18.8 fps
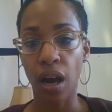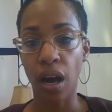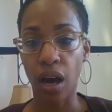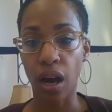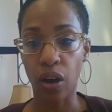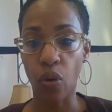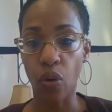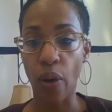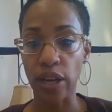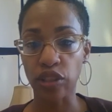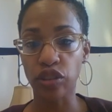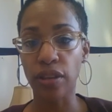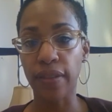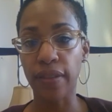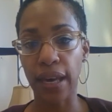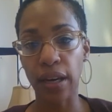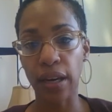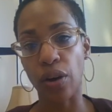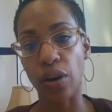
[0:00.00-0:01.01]
a
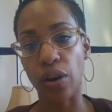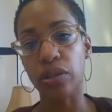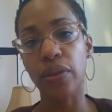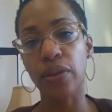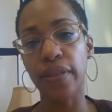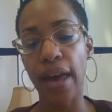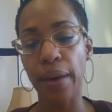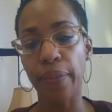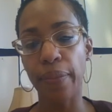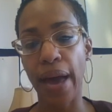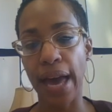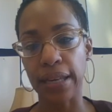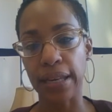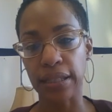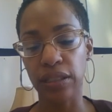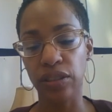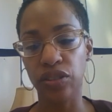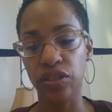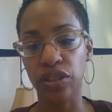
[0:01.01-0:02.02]
question that goes with that
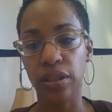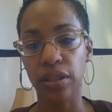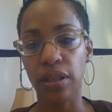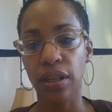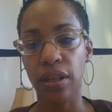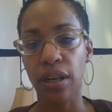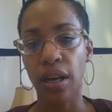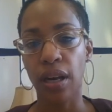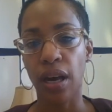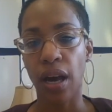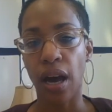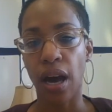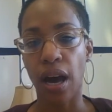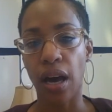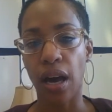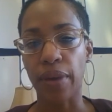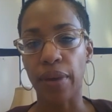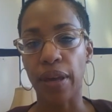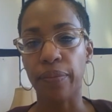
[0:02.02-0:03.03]
passage.
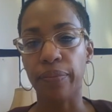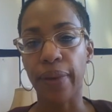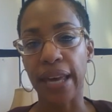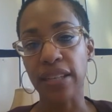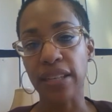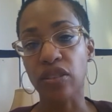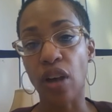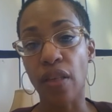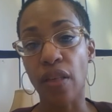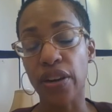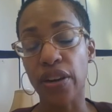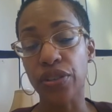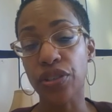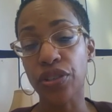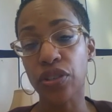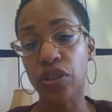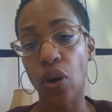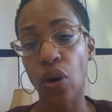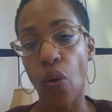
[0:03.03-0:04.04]
And based on their
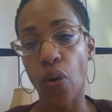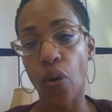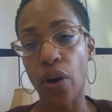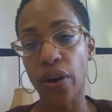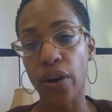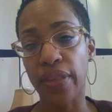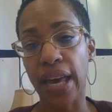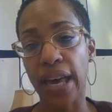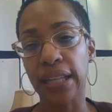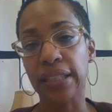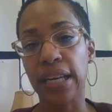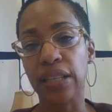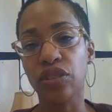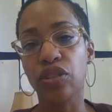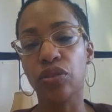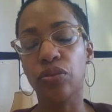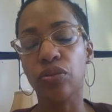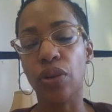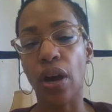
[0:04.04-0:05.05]
score, that
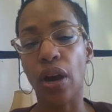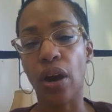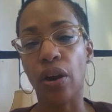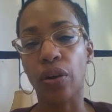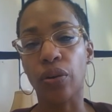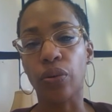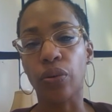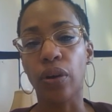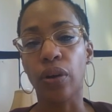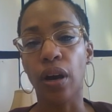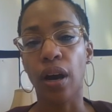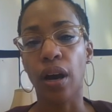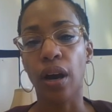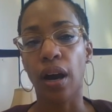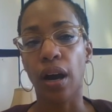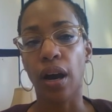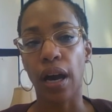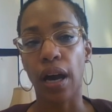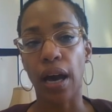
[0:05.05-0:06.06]
lets you know
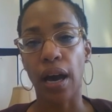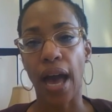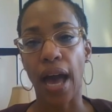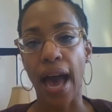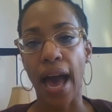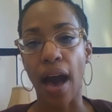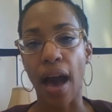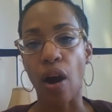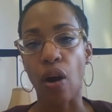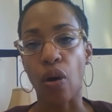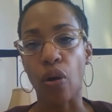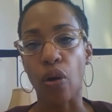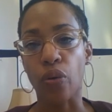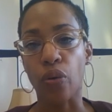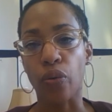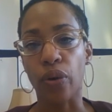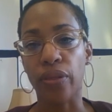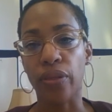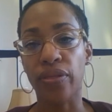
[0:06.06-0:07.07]

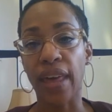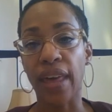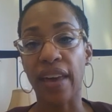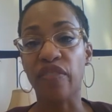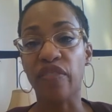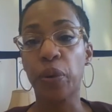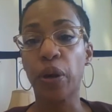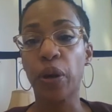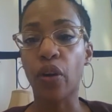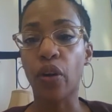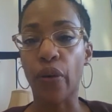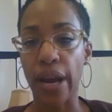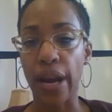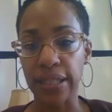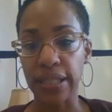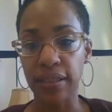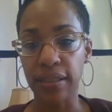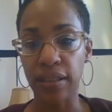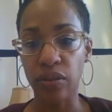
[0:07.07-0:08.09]
how they've
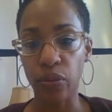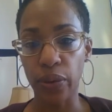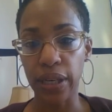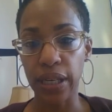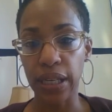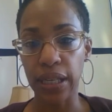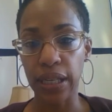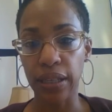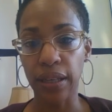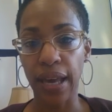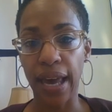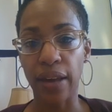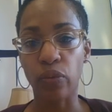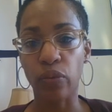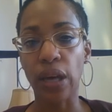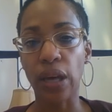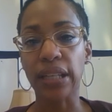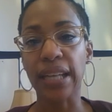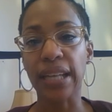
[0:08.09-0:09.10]
progressed in reading
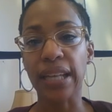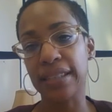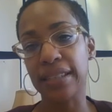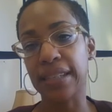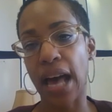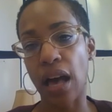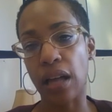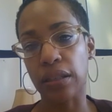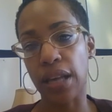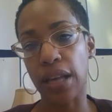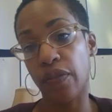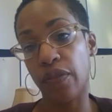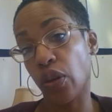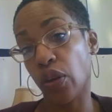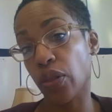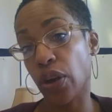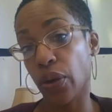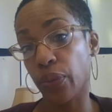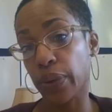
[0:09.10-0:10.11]
and what lexile
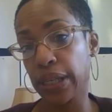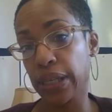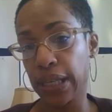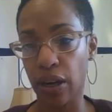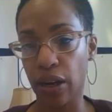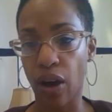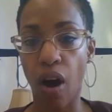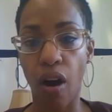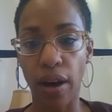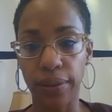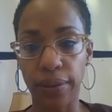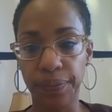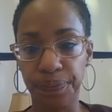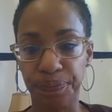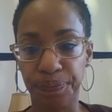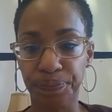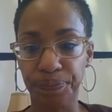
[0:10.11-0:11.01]
level they're reading on.